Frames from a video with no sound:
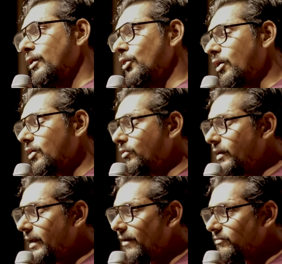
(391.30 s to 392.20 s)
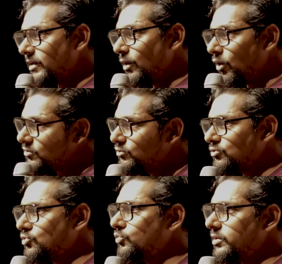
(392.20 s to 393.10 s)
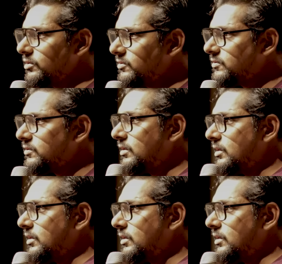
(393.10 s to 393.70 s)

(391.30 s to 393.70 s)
not only have they lost those 2 years,